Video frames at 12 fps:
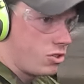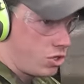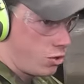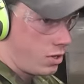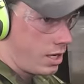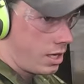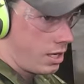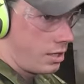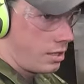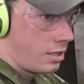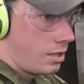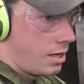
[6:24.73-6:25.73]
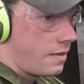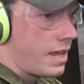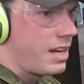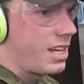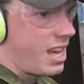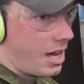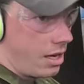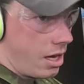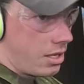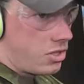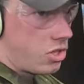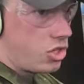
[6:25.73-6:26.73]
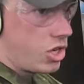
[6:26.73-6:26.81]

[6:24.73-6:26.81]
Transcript: shoot again, then it can't cause a